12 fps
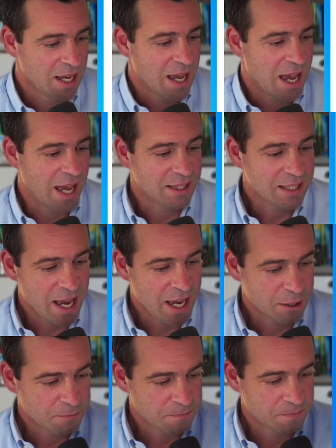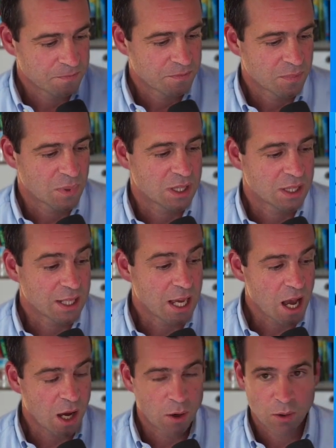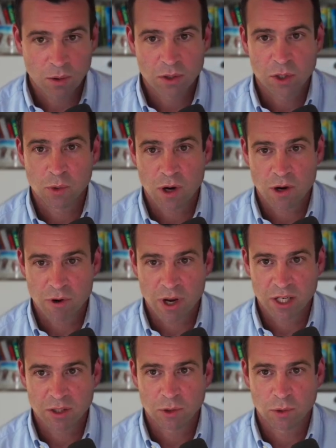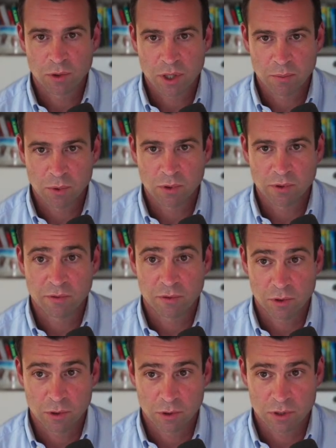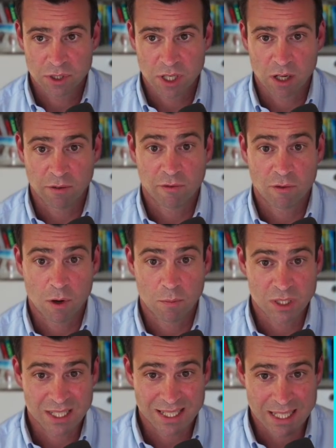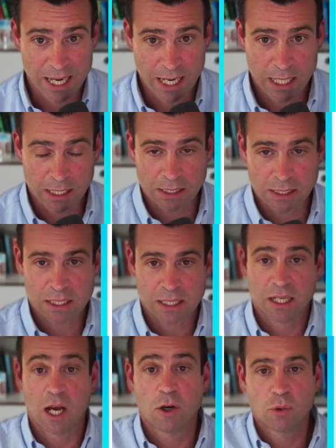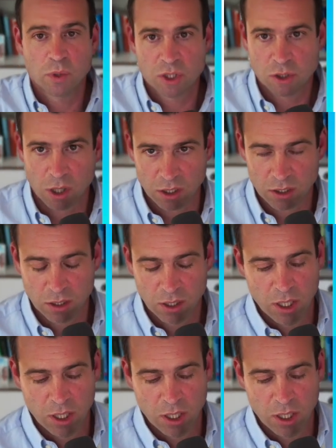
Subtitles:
And then now you are ready to remove yourself from sales. And how do we start?